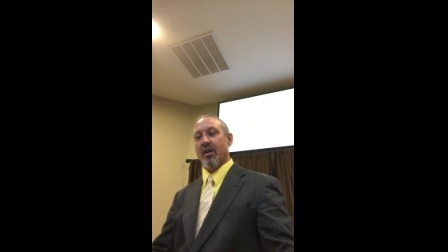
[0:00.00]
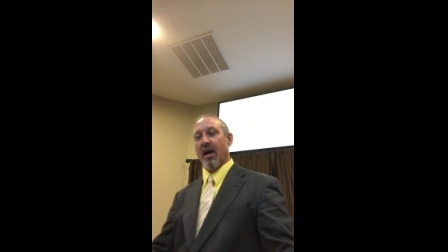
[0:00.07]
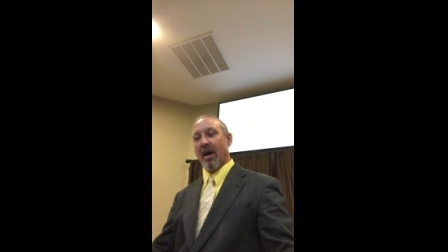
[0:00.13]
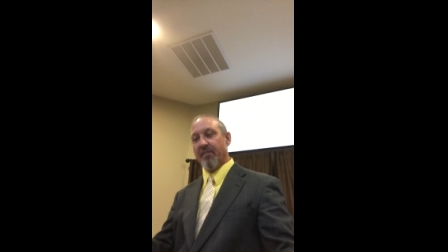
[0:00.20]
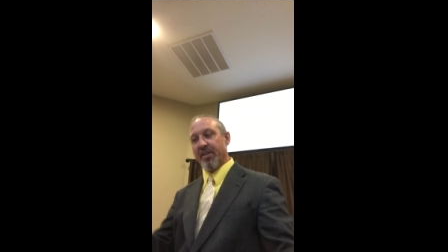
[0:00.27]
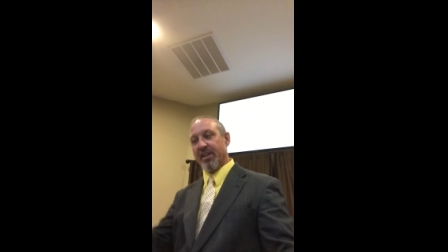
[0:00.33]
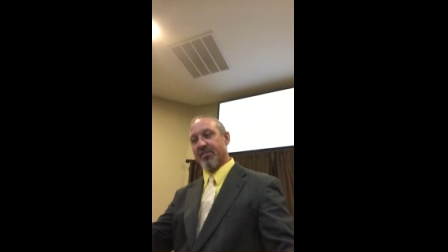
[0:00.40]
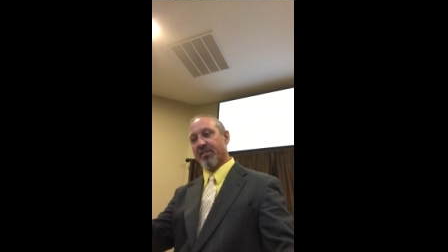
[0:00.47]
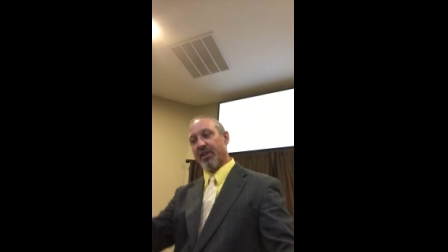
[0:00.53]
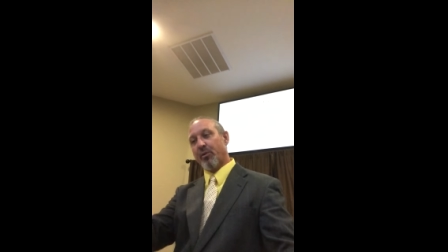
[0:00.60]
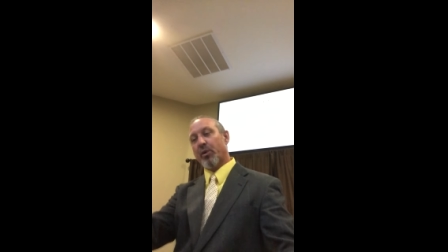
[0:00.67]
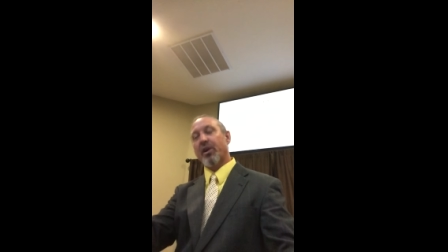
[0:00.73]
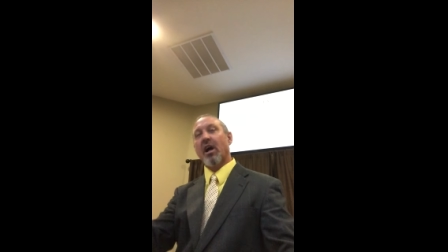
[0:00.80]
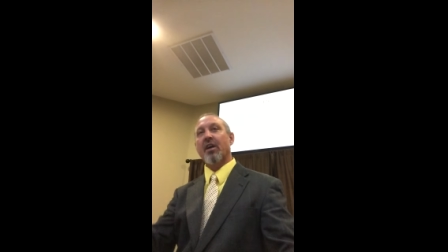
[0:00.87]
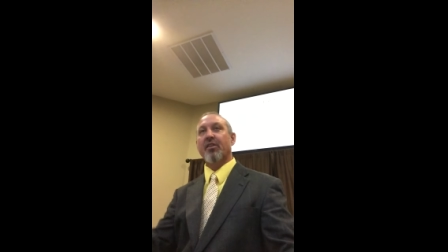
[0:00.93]
Obviously,
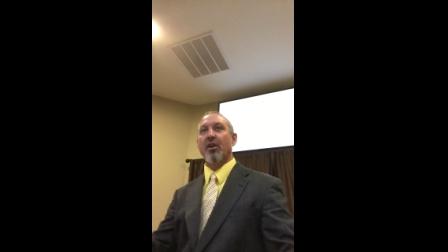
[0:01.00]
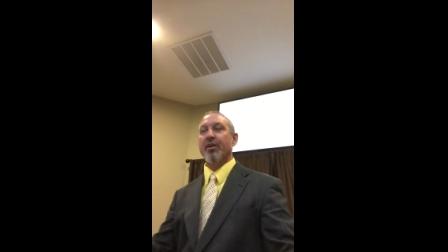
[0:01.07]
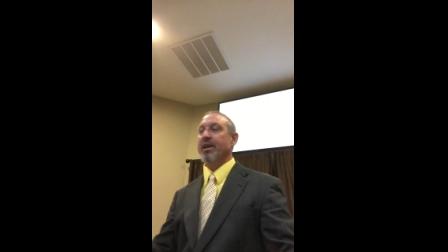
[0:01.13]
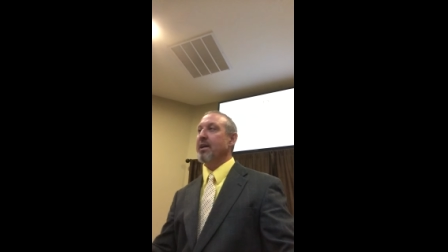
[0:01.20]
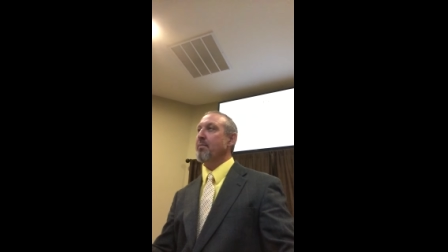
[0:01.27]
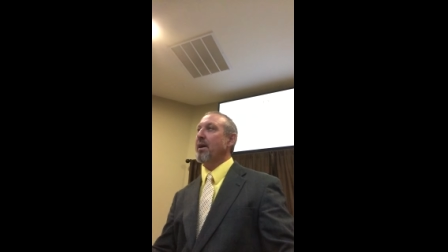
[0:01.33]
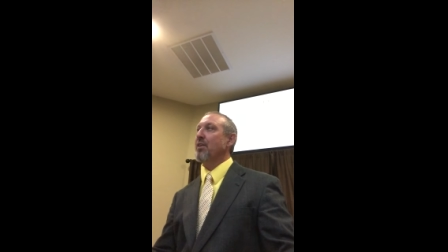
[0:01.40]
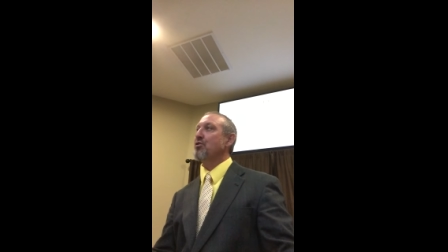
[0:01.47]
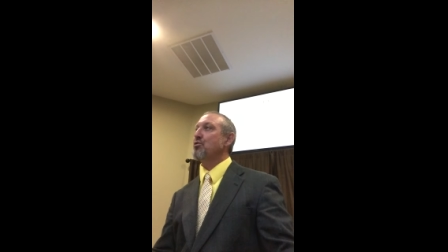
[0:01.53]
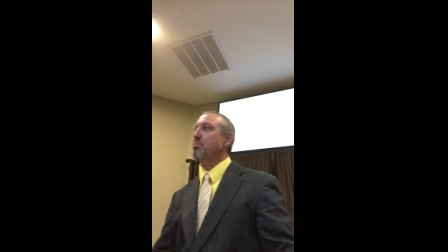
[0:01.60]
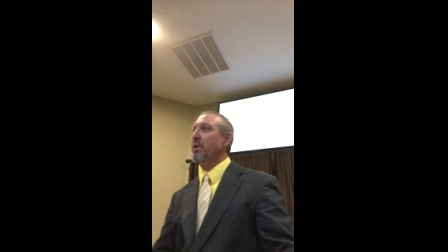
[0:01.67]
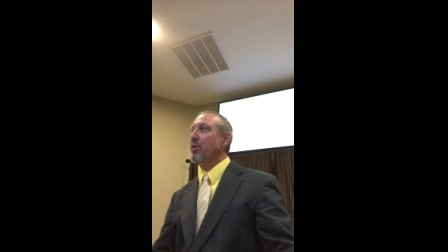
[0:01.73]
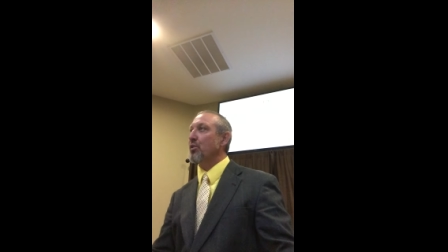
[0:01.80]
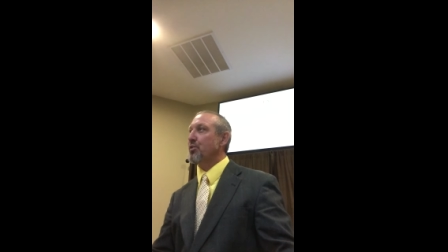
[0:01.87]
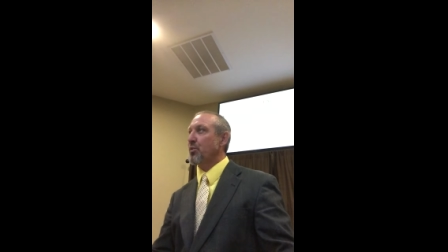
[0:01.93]
we're not talking about
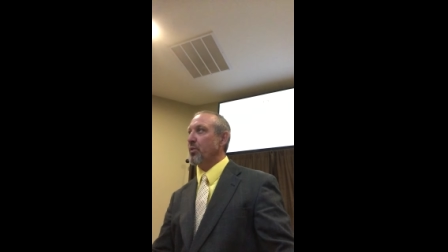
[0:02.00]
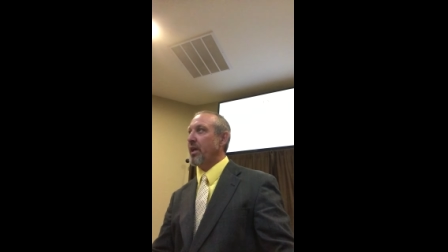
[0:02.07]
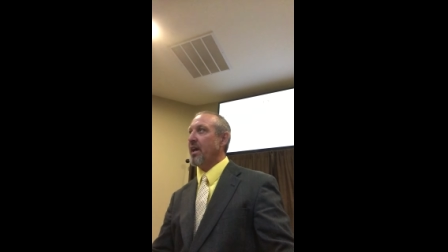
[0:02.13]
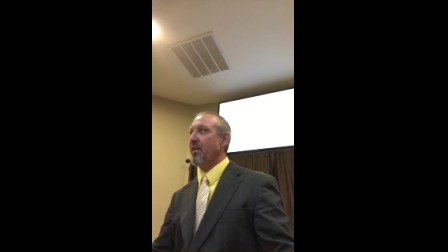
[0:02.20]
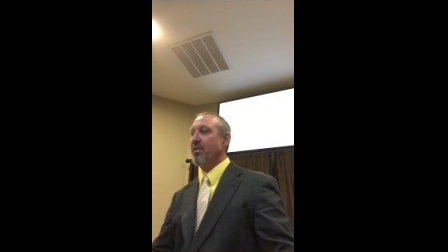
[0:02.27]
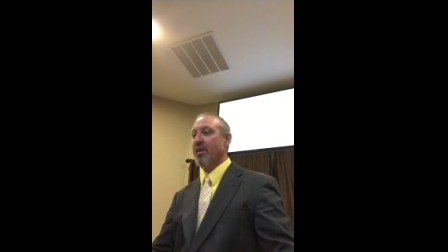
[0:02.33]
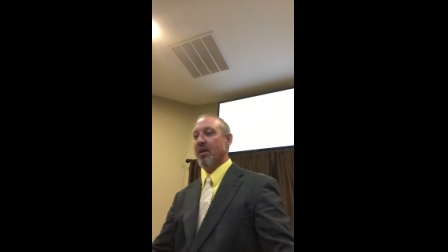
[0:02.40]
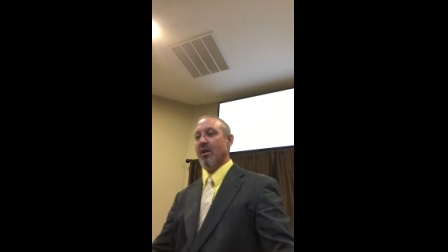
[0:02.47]
spiritual death.